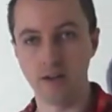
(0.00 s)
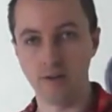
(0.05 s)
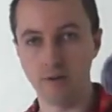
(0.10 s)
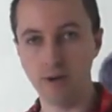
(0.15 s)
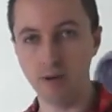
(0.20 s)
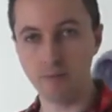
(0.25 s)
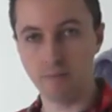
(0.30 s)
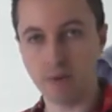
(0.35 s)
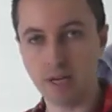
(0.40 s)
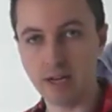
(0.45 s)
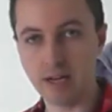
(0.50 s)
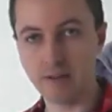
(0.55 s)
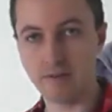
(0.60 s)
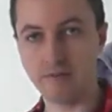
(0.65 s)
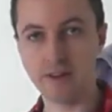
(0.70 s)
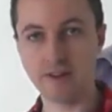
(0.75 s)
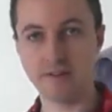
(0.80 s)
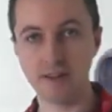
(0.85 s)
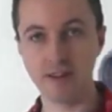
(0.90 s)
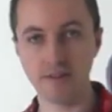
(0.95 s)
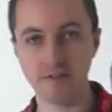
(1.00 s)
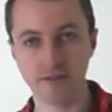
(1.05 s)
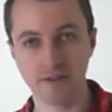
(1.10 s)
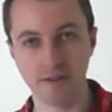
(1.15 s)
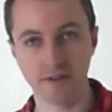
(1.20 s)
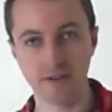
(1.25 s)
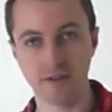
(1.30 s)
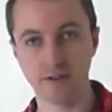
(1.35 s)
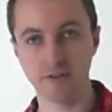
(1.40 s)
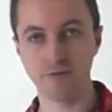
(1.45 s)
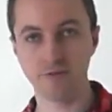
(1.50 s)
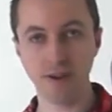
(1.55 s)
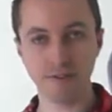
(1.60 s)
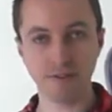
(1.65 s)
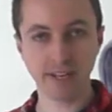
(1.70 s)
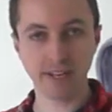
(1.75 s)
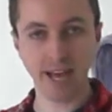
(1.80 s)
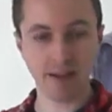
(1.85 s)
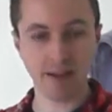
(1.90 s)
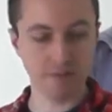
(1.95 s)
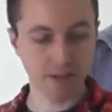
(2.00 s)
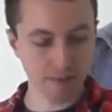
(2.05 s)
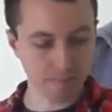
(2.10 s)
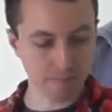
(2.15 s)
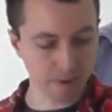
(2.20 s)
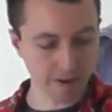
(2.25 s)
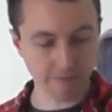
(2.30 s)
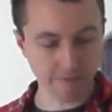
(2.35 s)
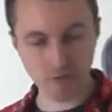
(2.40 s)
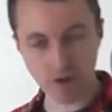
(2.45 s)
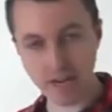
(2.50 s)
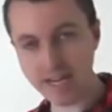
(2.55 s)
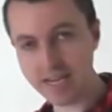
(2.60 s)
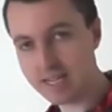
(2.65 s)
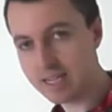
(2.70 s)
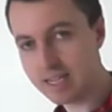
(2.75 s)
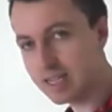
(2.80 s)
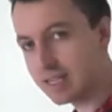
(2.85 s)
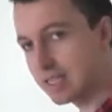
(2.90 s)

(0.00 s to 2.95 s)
Well, this is dressing gown number three.